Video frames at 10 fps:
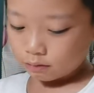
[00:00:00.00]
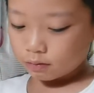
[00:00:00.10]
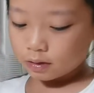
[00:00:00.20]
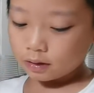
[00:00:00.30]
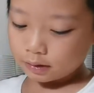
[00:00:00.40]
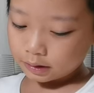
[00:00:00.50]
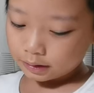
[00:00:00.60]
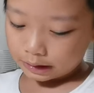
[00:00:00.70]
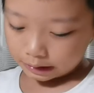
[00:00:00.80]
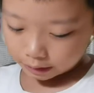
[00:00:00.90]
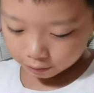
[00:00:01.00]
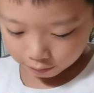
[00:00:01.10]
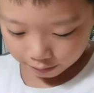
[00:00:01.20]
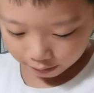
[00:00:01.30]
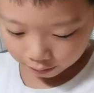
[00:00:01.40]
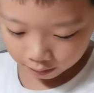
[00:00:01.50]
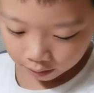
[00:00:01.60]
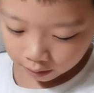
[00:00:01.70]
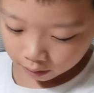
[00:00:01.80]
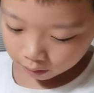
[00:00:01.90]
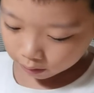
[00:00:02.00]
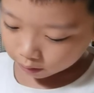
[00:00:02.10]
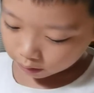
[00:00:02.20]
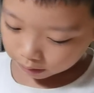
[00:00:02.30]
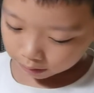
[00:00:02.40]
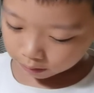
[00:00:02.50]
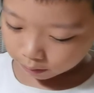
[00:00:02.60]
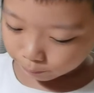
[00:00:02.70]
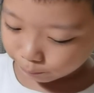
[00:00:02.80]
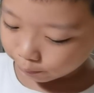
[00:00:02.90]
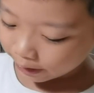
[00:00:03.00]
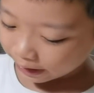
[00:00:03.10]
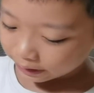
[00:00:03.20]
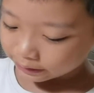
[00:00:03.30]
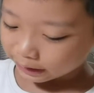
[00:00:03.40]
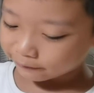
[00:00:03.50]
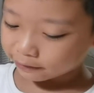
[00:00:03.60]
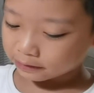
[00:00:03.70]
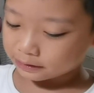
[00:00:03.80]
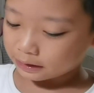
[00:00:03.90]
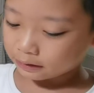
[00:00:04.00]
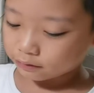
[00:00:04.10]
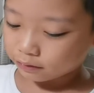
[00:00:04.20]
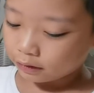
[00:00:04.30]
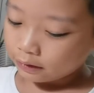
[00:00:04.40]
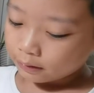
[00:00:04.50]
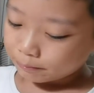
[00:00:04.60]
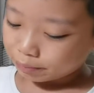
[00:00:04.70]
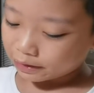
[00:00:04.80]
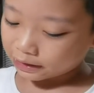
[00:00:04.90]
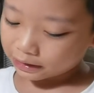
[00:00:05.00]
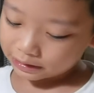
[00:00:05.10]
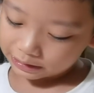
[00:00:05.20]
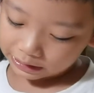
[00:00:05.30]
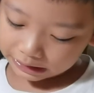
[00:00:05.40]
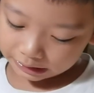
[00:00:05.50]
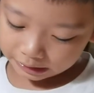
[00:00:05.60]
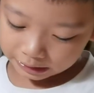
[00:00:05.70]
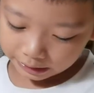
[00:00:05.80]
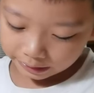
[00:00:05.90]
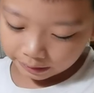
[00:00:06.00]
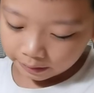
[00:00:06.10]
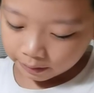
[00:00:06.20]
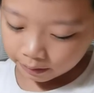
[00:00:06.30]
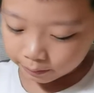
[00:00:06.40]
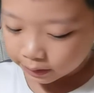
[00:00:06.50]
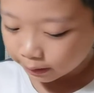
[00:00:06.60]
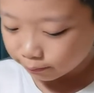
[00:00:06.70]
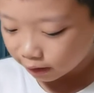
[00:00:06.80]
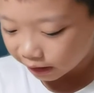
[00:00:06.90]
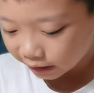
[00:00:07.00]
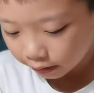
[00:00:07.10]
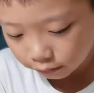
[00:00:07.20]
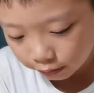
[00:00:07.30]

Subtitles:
We're going to need chicory on our brains after singing through Plunkett's Ant Day, assembly said.